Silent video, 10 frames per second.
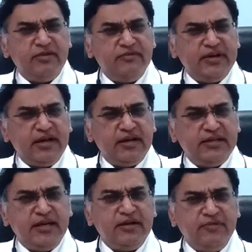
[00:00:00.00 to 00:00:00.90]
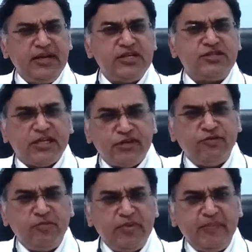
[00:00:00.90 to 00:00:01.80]
they're very
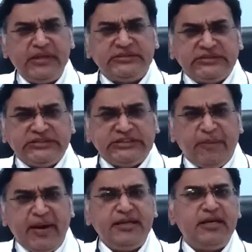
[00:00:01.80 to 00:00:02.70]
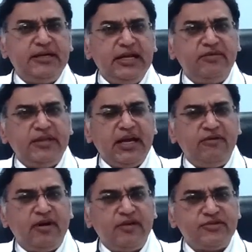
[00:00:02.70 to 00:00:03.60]
stressful people, they bite their teeth when they have
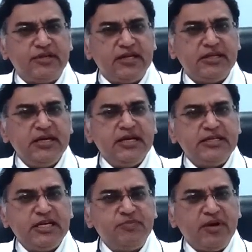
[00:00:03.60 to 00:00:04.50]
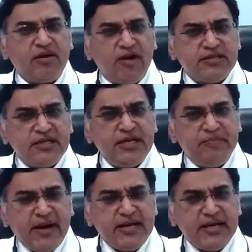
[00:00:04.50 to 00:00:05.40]
a lot of stress. Just by constantly
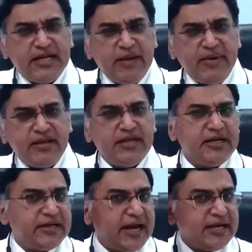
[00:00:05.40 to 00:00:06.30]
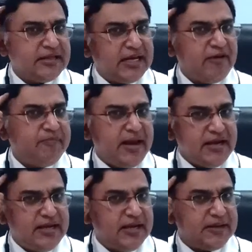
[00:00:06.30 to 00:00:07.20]
biting and keeping the thing tight, they have pain
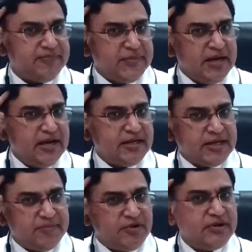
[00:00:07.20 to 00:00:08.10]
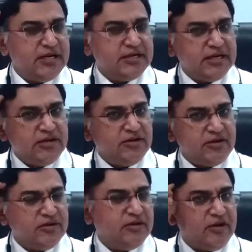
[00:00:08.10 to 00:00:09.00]
here. The temporal region, you have
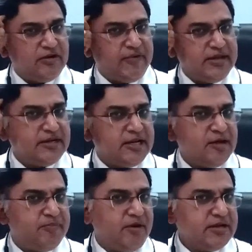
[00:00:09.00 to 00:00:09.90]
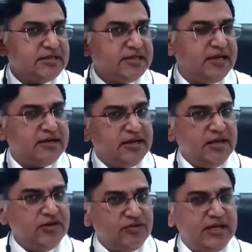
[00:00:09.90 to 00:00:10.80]
to find the trigger points here,
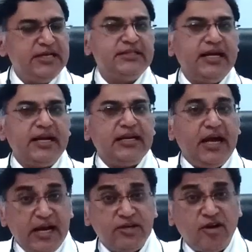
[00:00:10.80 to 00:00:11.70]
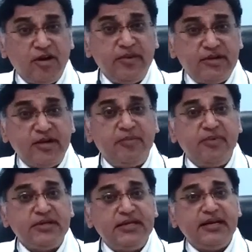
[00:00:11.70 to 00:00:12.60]
you release that. I'll talk about trigger
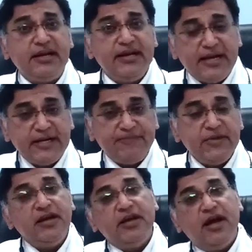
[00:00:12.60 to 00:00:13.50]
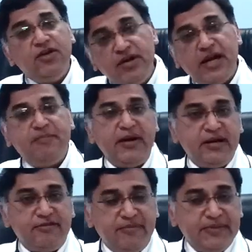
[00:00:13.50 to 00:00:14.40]
points a little later, and you get better
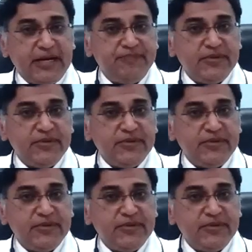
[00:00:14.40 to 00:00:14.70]
from that.